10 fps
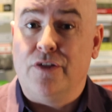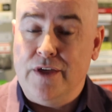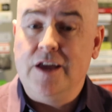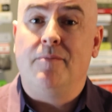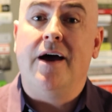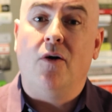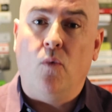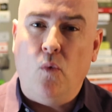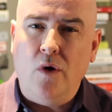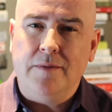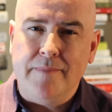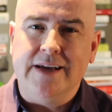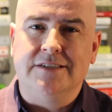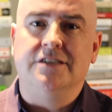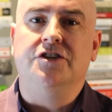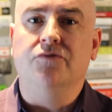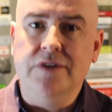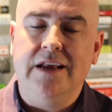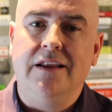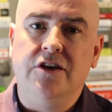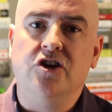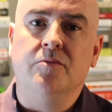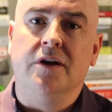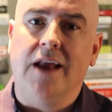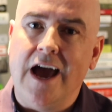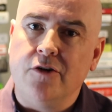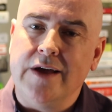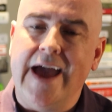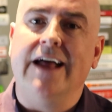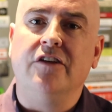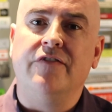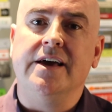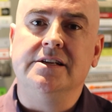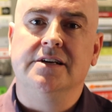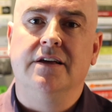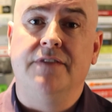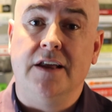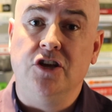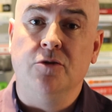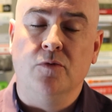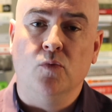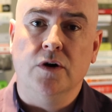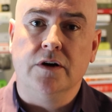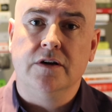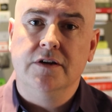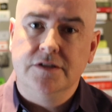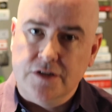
think about what makes us uniquely human and how do I elevate that human work.